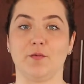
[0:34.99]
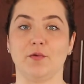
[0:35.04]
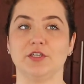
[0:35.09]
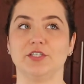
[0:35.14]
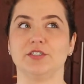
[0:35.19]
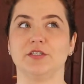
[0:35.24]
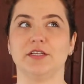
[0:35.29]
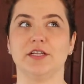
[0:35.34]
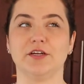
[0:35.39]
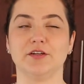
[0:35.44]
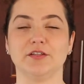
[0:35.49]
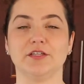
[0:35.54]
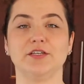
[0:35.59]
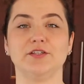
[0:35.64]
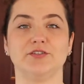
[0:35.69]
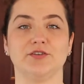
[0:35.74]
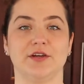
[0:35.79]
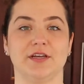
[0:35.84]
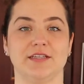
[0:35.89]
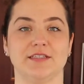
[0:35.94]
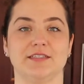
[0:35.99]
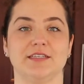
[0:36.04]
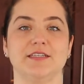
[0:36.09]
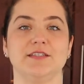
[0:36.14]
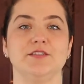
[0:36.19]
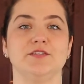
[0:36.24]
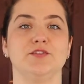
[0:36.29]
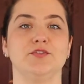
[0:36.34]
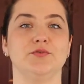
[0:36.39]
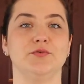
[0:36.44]
which literally
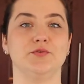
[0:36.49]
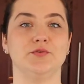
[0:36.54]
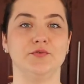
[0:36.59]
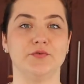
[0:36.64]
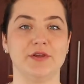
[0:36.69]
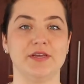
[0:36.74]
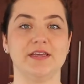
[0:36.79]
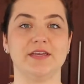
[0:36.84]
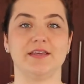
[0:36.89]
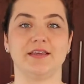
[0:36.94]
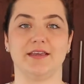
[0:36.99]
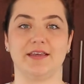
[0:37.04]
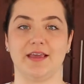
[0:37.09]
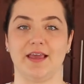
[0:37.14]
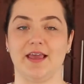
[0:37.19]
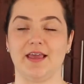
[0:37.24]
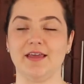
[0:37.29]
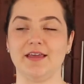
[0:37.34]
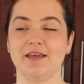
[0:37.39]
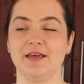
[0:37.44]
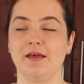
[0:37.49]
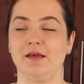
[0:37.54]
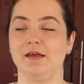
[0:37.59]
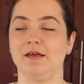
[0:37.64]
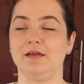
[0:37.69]
translates to Greek cake.